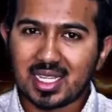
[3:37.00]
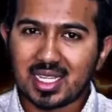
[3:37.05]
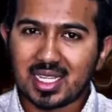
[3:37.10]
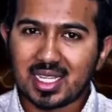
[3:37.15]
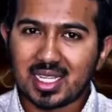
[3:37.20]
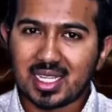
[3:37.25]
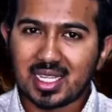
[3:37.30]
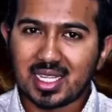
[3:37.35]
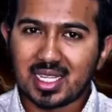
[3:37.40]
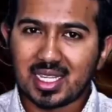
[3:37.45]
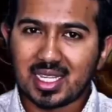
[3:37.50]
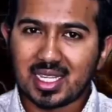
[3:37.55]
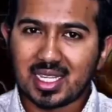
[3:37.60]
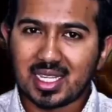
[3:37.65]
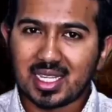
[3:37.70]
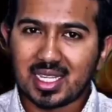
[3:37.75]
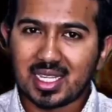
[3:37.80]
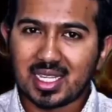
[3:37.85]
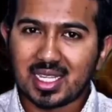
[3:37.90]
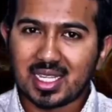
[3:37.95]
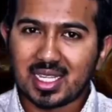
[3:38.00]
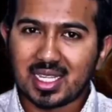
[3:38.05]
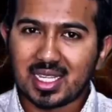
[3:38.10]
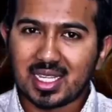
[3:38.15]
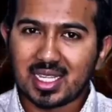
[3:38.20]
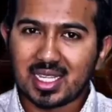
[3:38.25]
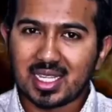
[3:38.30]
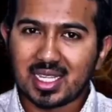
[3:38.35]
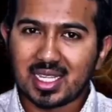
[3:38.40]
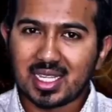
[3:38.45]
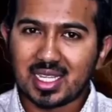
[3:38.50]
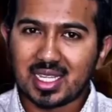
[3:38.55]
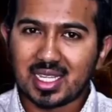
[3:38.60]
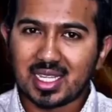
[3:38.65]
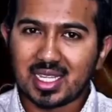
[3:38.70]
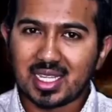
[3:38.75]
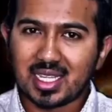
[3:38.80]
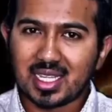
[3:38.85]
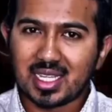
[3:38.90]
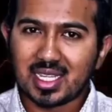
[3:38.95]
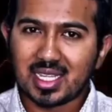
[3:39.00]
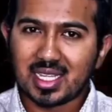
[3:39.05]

(no one is talking)